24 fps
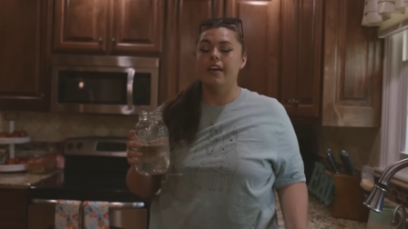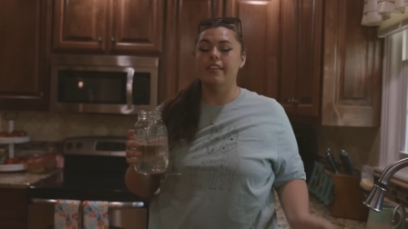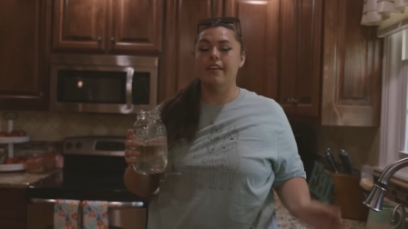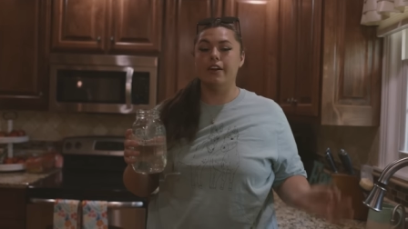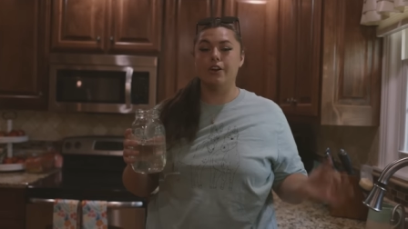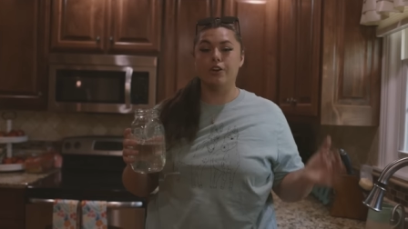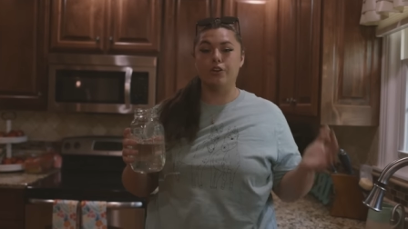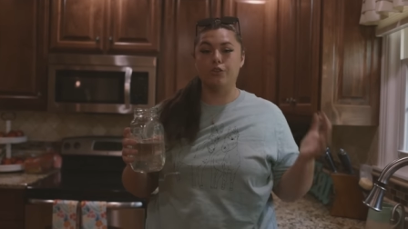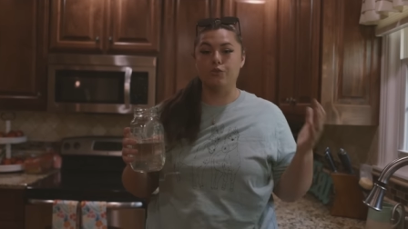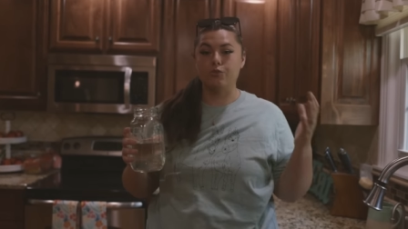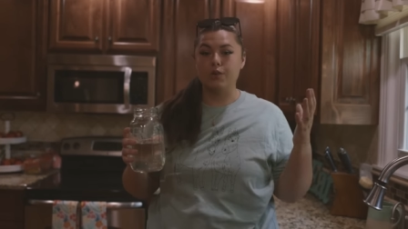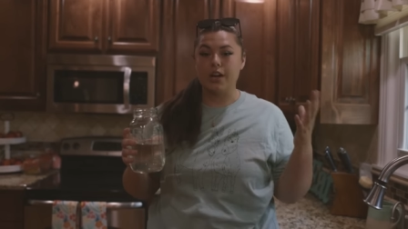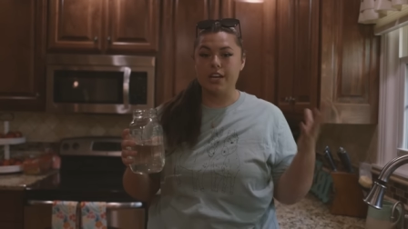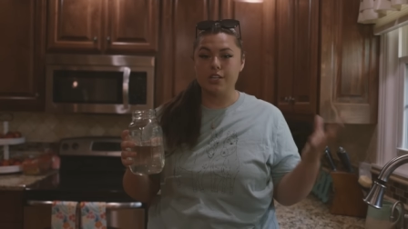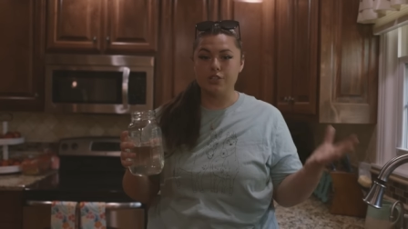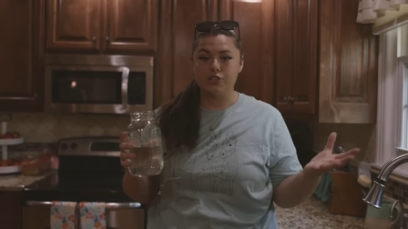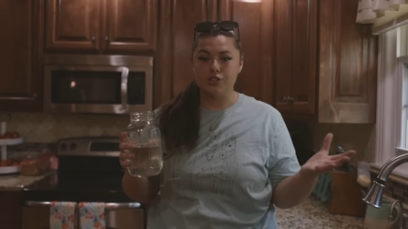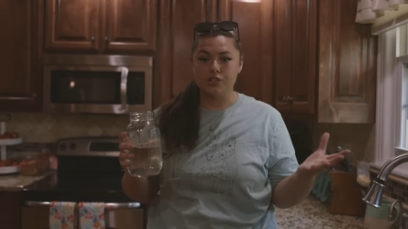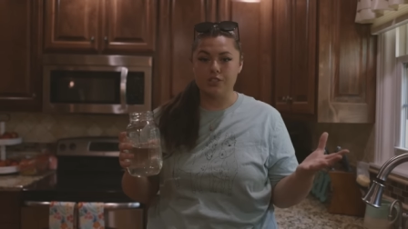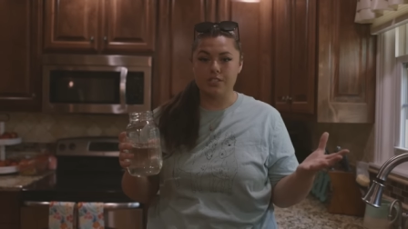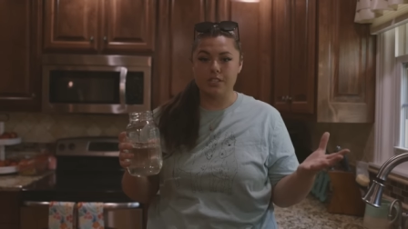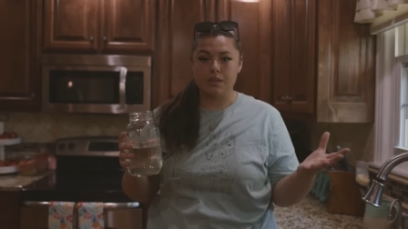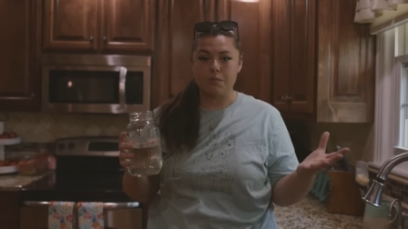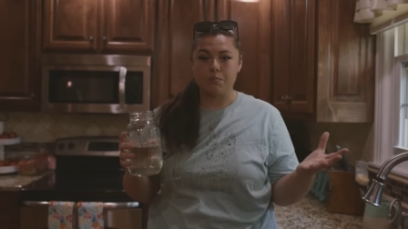They are
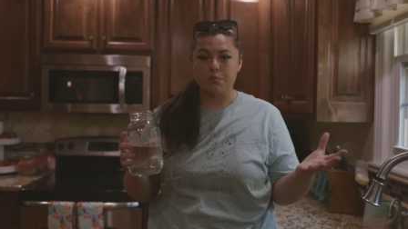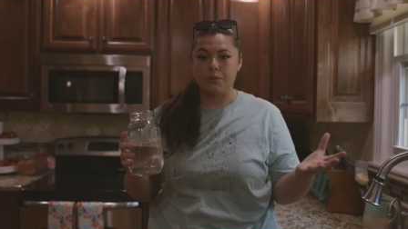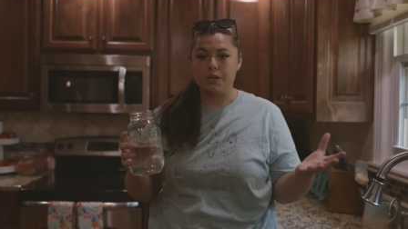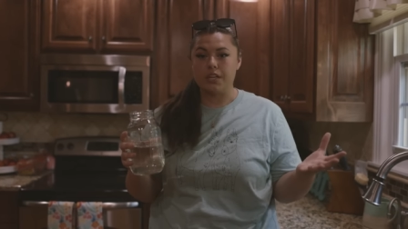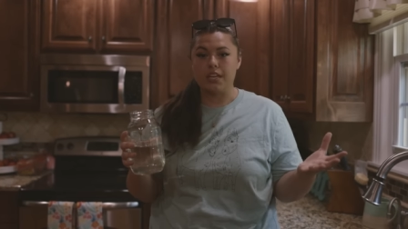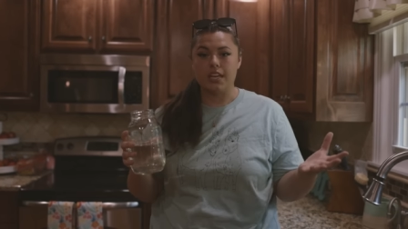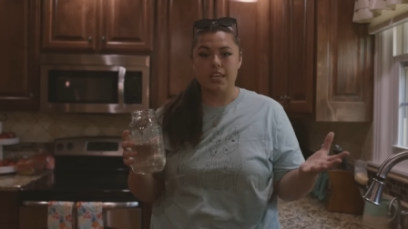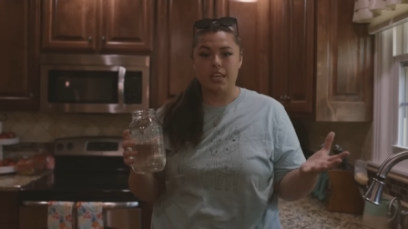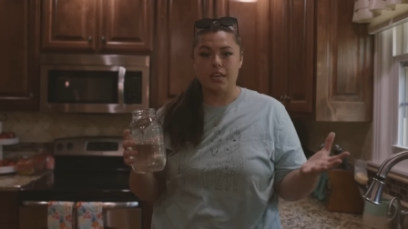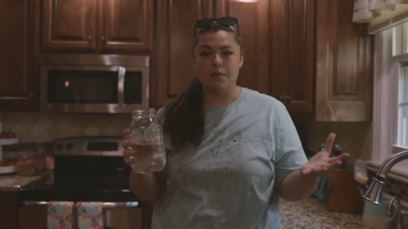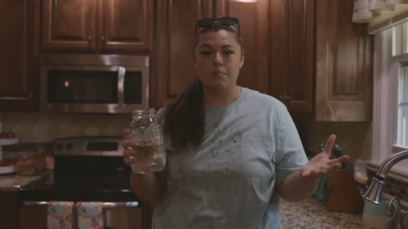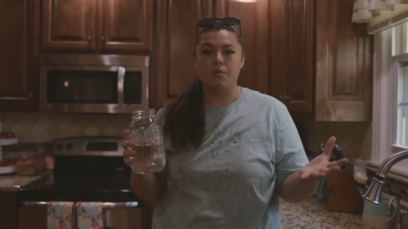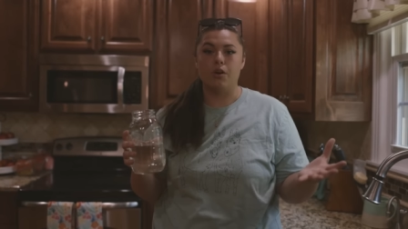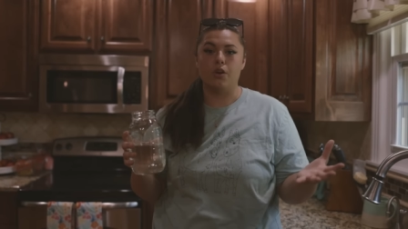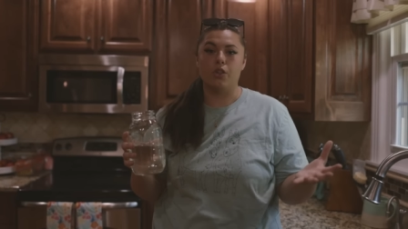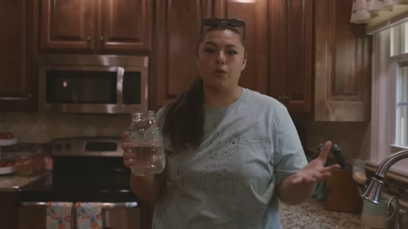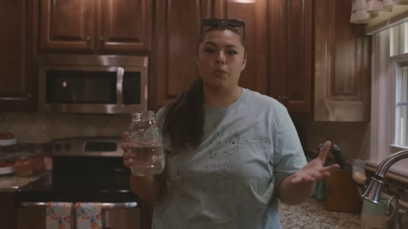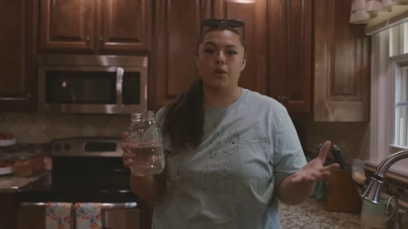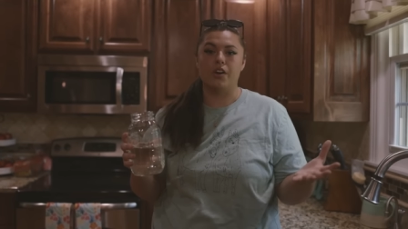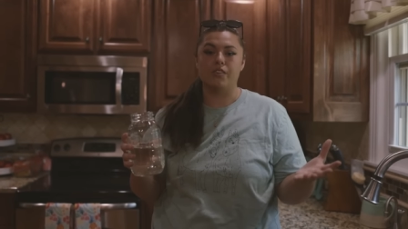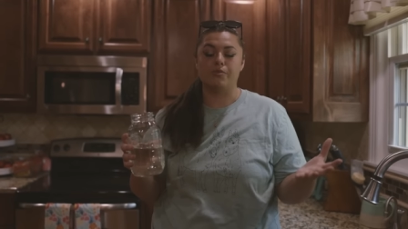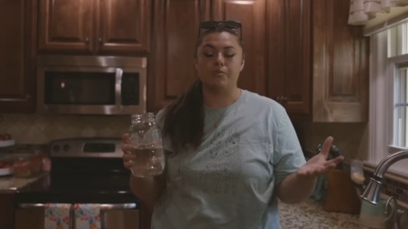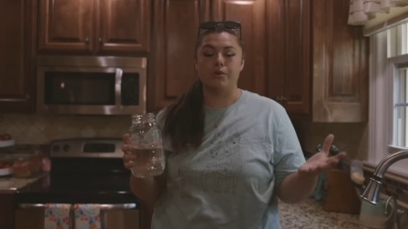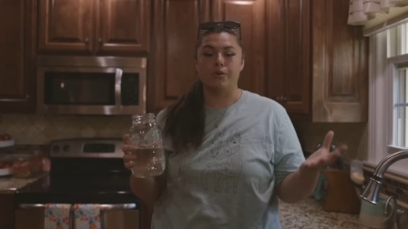graciously bringing him all the
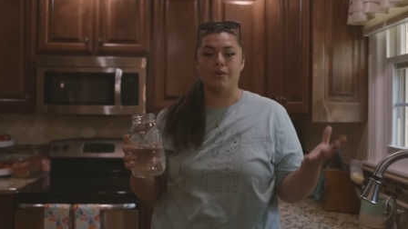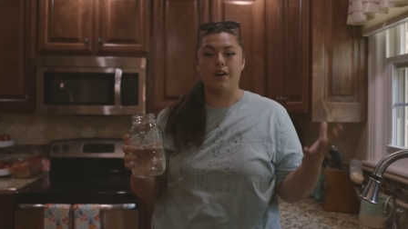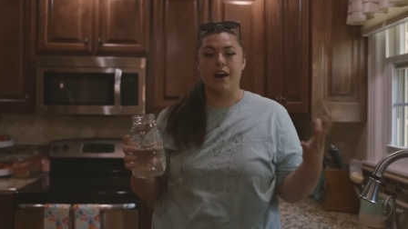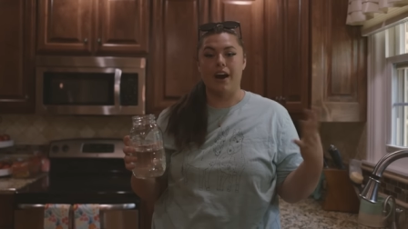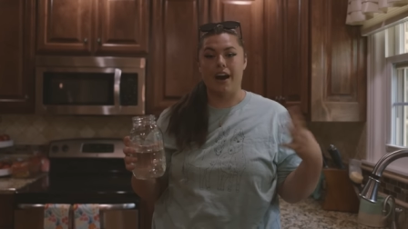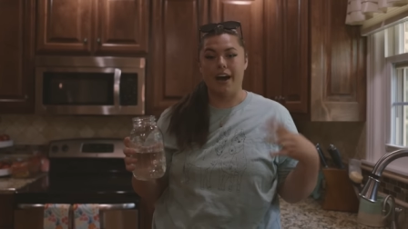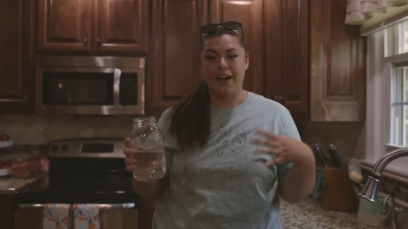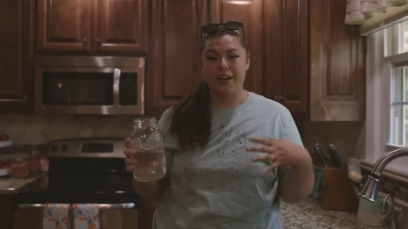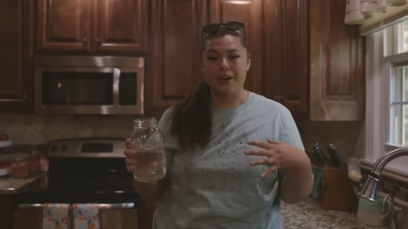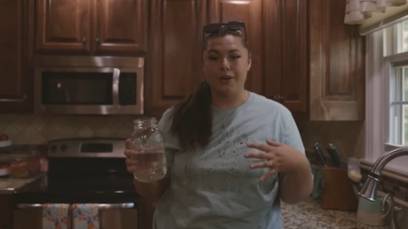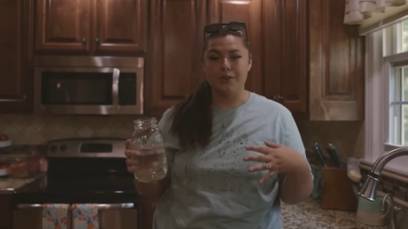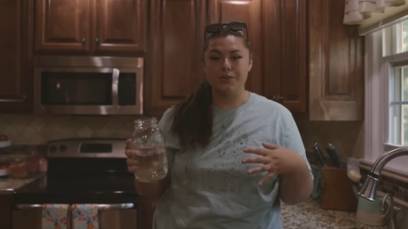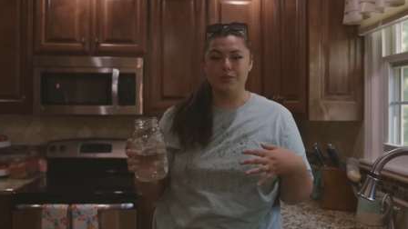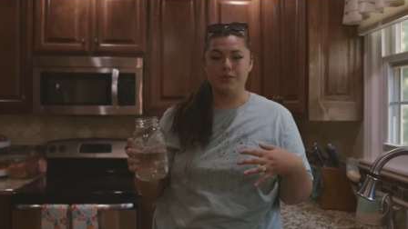way from Ohio,